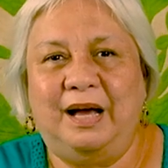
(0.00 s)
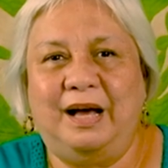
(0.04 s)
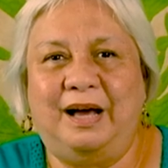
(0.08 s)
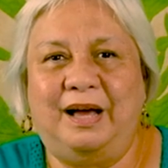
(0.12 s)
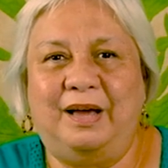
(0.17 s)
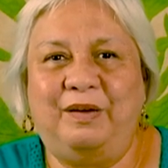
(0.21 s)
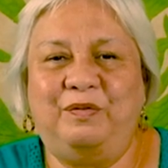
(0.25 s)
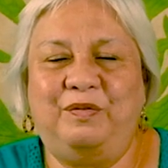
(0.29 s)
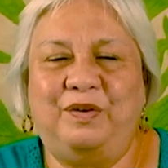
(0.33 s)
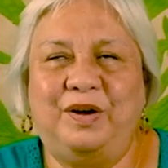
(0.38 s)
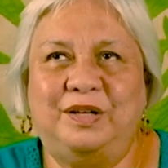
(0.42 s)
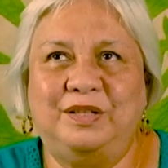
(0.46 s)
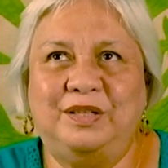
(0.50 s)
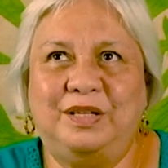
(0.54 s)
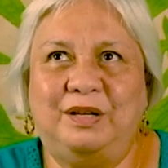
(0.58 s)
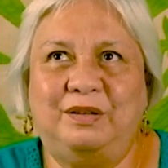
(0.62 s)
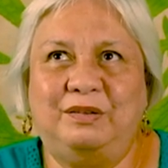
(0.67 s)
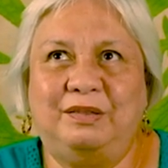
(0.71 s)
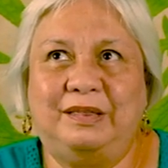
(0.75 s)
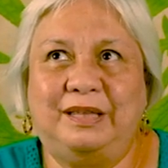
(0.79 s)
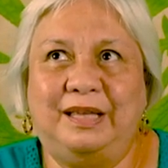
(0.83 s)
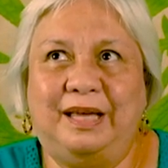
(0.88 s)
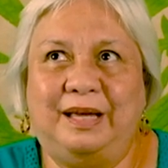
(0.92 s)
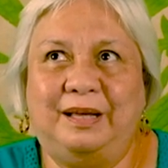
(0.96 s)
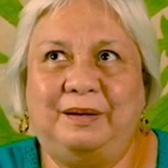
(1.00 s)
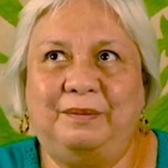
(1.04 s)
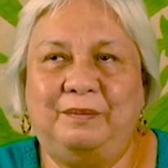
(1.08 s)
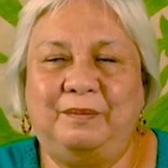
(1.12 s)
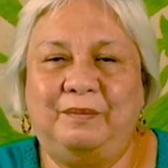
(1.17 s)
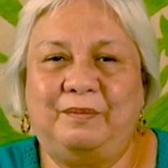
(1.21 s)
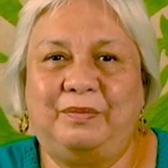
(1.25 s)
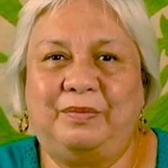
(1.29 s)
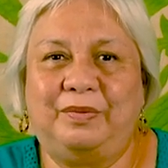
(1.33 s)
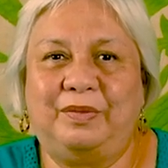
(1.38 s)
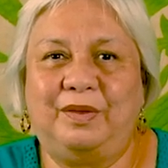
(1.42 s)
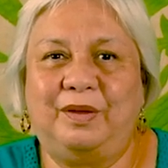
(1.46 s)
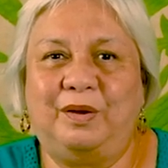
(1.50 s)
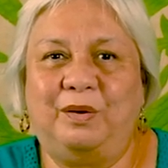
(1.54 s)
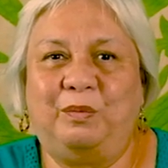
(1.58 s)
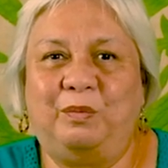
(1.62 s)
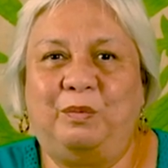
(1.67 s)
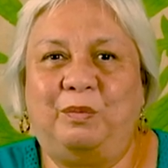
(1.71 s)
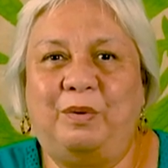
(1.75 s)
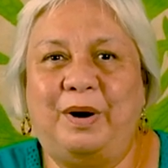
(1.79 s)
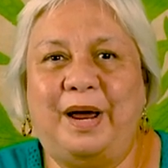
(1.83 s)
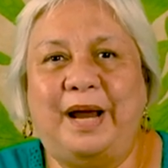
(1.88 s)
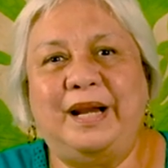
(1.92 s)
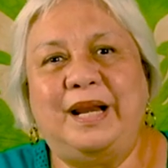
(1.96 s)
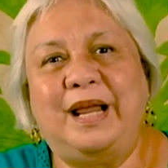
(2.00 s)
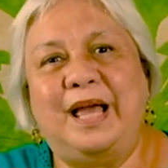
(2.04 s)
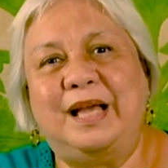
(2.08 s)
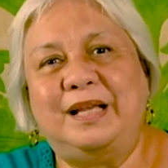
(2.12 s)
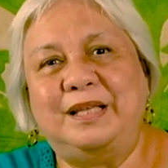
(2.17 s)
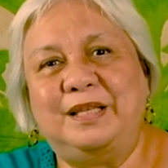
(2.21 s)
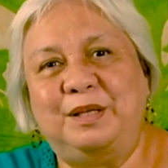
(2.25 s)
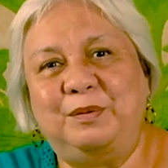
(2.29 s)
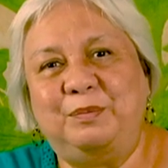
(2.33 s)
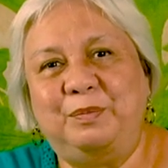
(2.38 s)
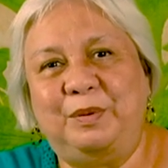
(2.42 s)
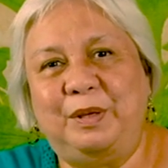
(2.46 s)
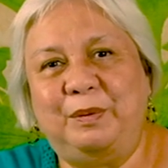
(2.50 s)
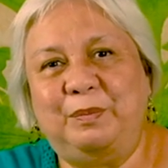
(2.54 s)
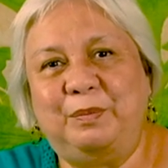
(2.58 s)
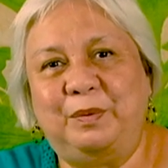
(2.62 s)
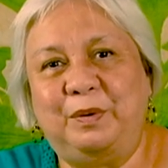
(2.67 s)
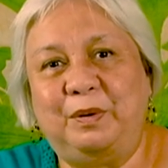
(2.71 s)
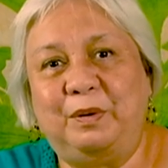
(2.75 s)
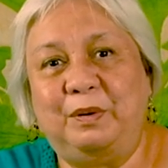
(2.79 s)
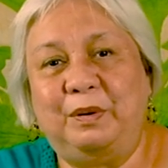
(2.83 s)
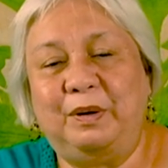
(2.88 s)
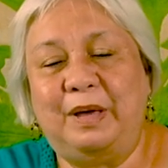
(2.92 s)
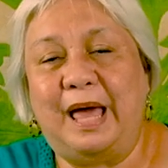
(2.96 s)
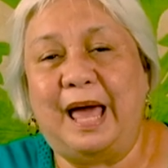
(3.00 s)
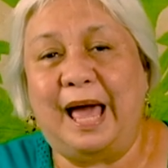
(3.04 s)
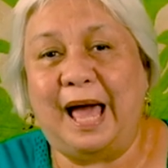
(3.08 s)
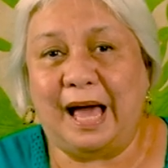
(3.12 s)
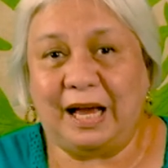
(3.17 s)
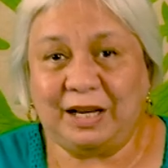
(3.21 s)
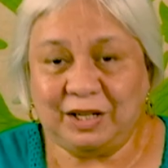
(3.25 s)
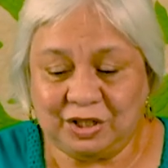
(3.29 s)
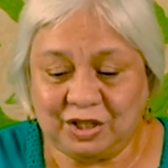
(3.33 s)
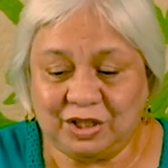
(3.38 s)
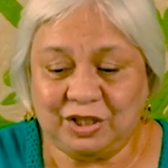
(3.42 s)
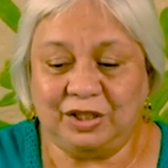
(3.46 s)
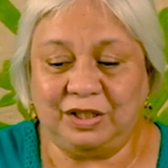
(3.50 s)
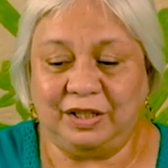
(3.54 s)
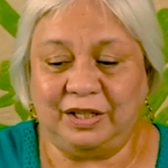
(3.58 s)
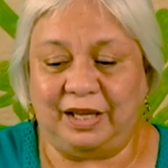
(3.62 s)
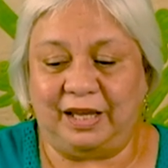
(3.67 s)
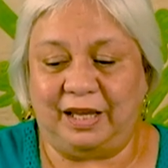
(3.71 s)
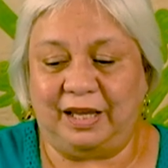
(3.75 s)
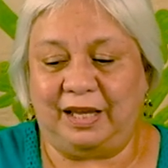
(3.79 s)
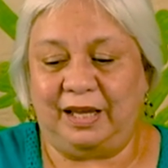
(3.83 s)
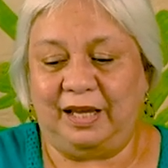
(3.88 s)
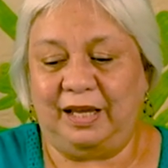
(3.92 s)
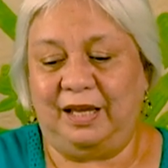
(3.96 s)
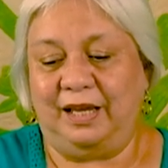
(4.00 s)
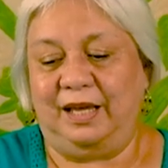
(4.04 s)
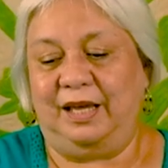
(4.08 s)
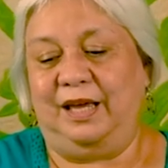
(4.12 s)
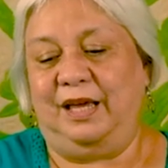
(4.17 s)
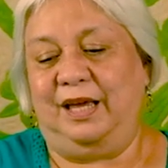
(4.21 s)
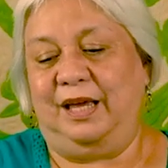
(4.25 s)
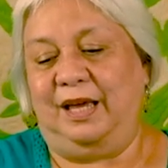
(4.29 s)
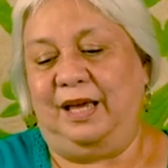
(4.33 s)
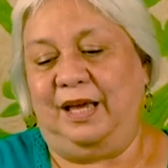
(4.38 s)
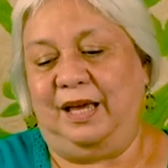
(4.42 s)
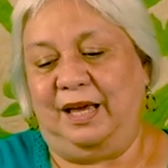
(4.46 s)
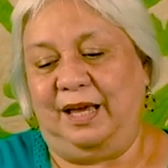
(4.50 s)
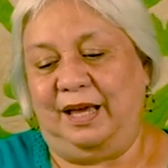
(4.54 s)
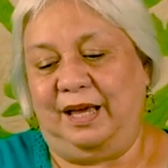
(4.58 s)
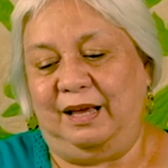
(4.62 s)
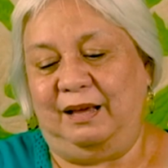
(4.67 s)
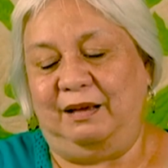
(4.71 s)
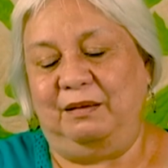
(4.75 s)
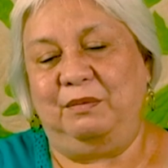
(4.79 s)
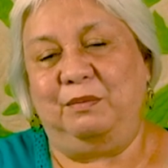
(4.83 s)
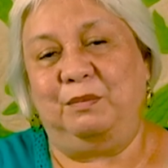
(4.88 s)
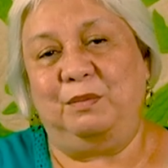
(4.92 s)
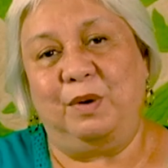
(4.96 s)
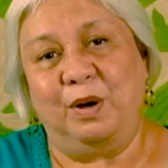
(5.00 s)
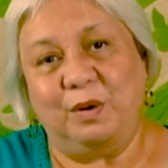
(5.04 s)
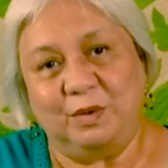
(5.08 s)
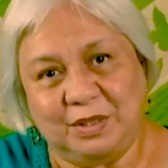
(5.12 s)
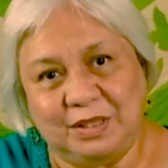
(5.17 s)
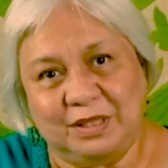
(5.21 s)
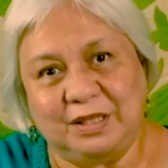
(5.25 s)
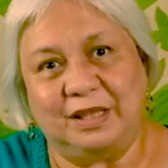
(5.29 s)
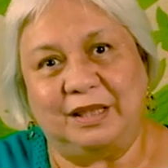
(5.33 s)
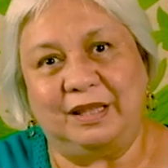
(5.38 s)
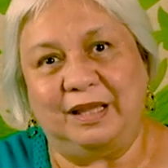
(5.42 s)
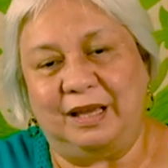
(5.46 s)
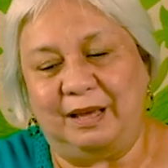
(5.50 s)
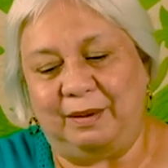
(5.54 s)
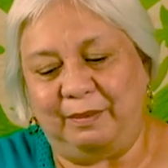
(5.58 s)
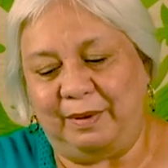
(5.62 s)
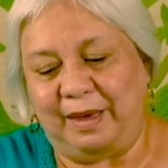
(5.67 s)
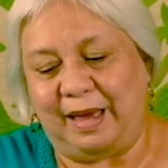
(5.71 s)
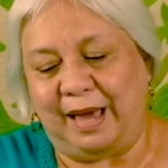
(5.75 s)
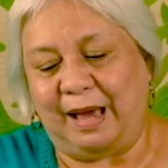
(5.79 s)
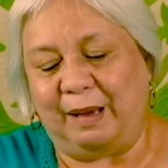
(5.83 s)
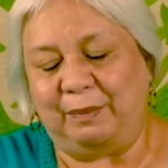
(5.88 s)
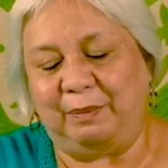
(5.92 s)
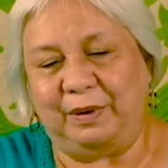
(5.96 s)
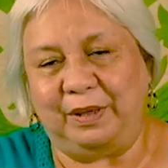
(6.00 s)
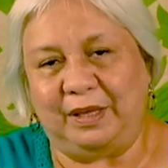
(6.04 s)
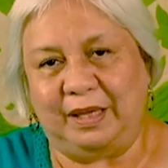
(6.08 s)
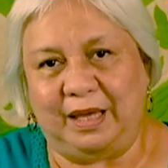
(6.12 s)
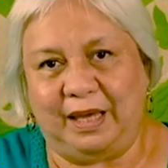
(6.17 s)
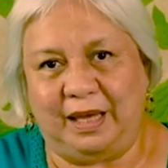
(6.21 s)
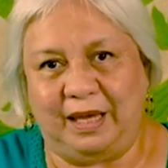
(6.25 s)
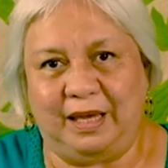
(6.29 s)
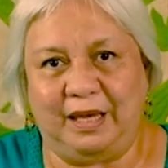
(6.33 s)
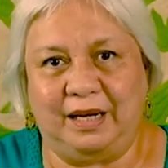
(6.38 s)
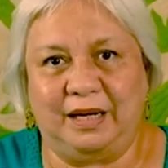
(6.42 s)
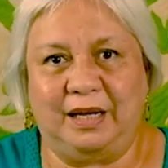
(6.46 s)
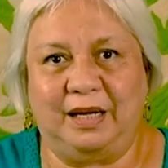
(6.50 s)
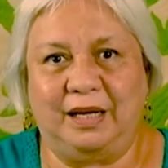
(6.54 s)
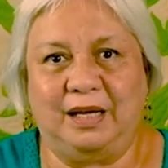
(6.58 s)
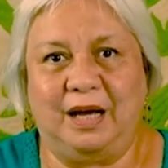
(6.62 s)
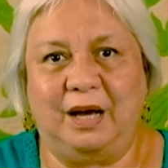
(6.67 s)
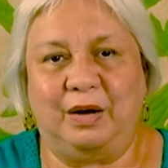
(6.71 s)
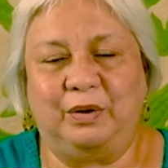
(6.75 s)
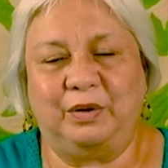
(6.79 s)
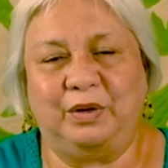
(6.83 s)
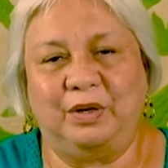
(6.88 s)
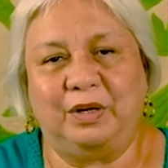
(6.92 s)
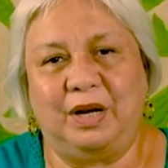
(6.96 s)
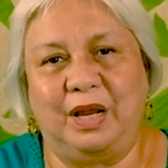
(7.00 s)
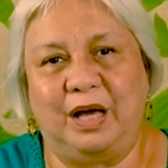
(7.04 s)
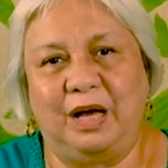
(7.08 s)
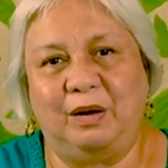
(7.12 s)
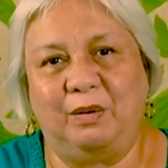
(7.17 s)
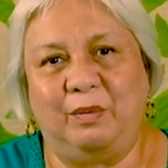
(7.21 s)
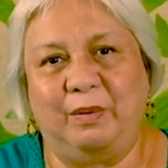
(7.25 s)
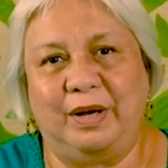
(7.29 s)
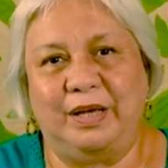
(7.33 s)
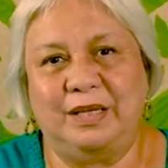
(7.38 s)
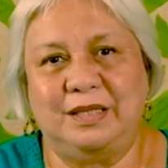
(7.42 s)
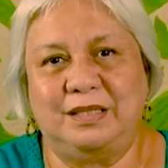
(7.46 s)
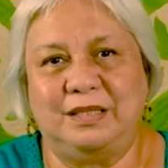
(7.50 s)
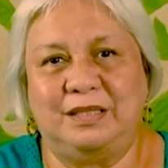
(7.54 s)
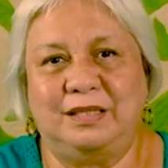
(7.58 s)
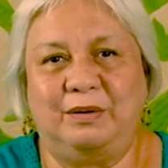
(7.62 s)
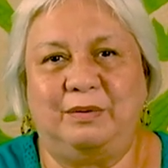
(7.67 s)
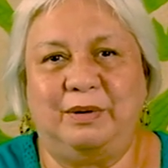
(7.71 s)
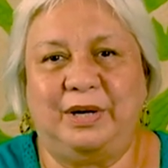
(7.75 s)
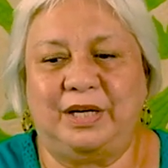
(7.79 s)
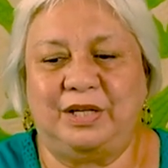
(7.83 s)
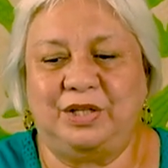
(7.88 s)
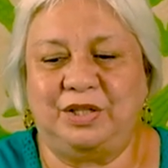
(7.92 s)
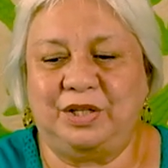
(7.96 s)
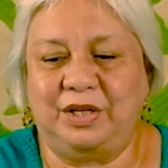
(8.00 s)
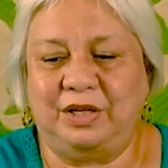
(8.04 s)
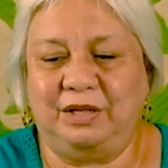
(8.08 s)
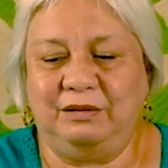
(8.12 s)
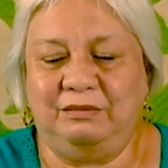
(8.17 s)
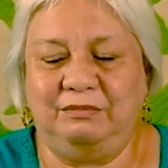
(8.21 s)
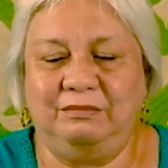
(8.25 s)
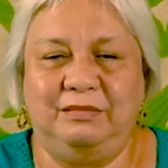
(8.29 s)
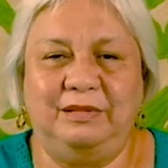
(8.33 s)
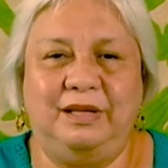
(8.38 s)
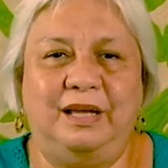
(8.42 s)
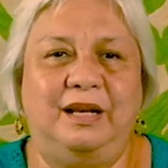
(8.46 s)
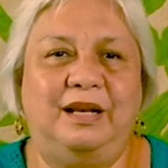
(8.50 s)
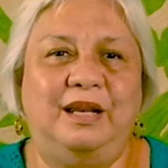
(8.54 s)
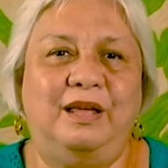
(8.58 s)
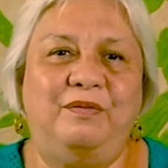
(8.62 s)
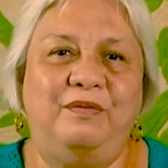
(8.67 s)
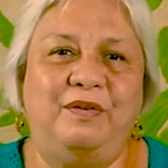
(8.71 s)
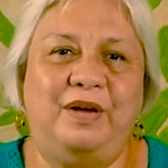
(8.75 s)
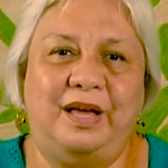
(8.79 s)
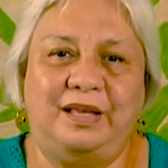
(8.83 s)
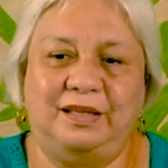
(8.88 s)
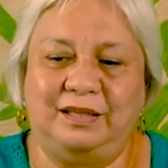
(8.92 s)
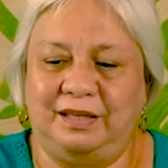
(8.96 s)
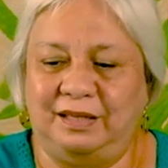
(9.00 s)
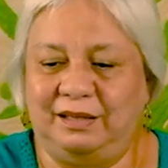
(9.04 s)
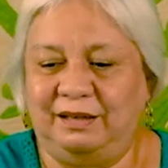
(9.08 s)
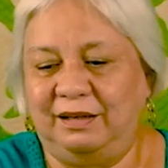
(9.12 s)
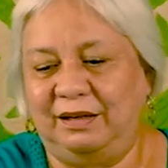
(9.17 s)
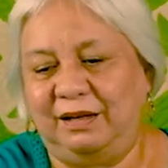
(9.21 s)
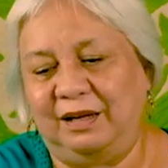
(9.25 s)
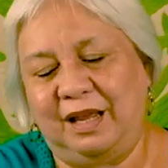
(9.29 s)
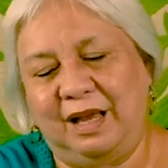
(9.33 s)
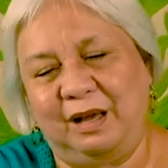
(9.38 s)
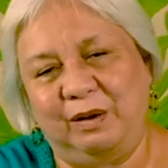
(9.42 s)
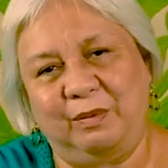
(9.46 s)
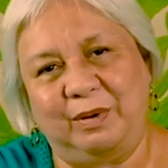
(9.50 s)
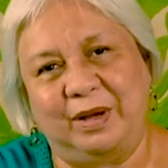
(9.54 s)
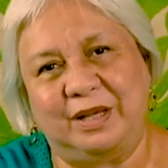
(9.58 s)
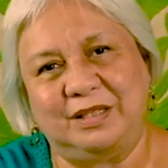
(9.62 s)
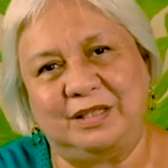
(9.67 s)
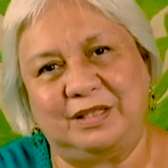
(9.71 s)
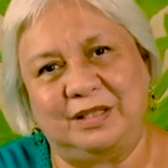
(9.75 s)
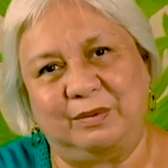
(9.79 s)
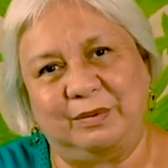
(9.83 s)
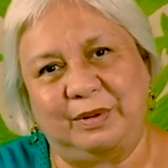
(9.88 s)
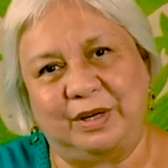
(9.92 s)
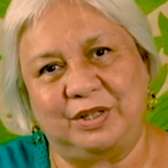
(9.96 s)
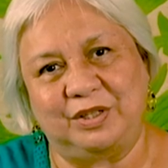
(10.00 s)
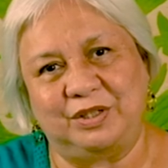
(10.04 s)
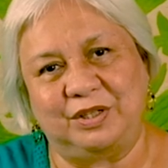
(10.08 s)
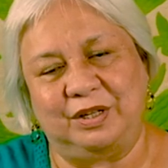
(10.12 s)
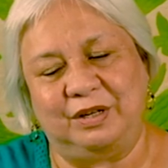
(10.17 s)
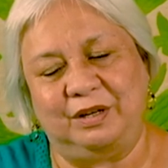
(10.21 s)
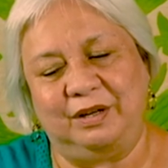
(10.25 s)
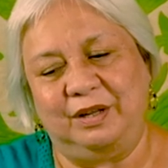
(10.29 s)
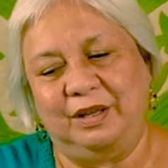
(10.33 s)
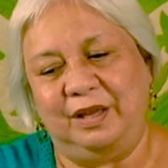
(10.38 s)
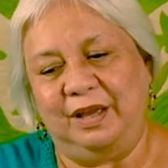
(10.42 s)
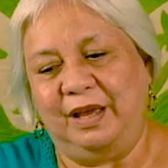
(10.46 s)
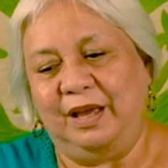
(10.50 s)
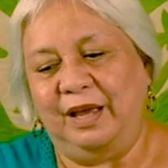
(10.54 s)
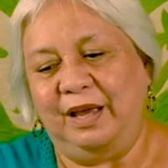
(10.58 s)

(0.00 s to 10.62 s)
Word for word: I found out that right-handed people actually, most of them applique in a counterclockwise direction and left-handed clockwise direction.